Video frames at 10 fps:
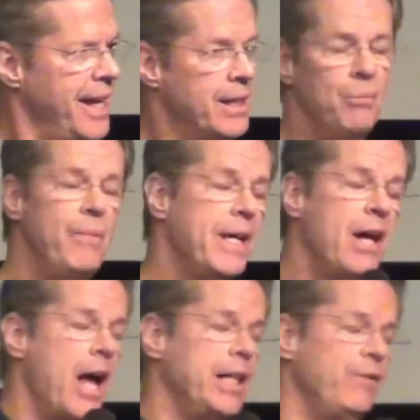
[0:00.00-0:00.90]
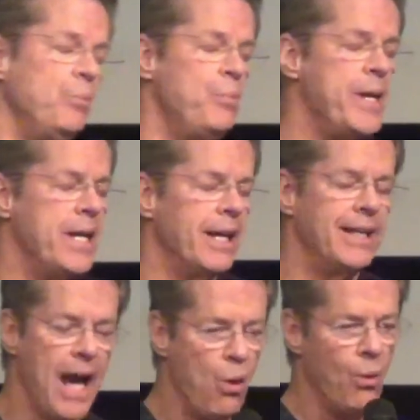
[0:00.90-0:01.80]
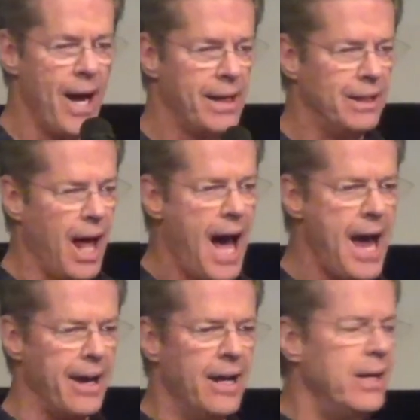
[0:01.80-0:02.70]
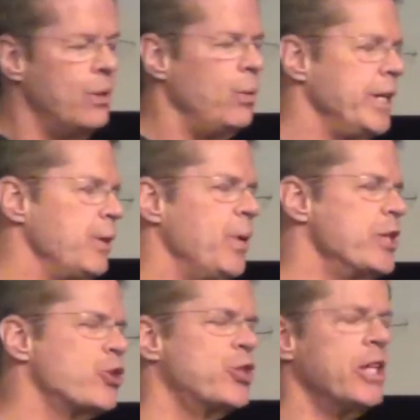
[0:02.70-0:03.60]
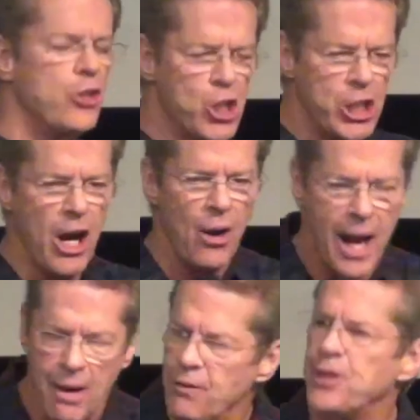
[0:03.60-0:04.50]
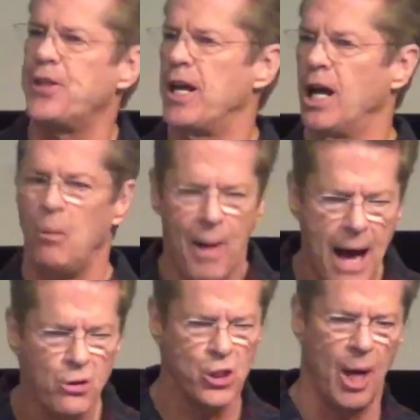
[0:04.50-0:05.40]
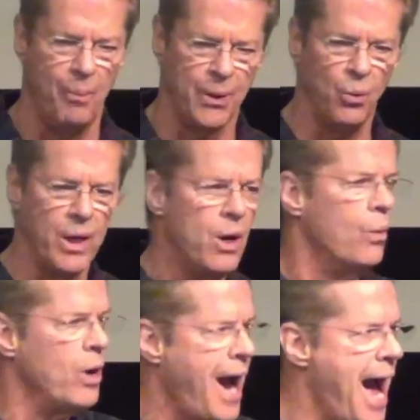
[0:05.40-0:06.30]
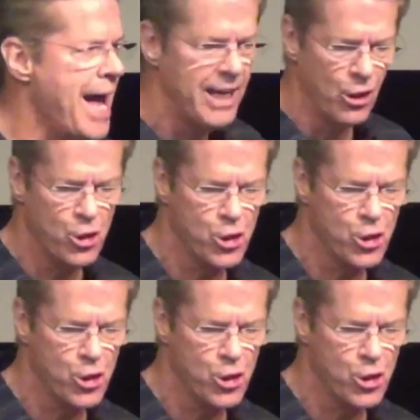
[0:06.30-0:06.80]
And it may not even be an outright lie. We, we just didn't share everything about something. We, we're hiding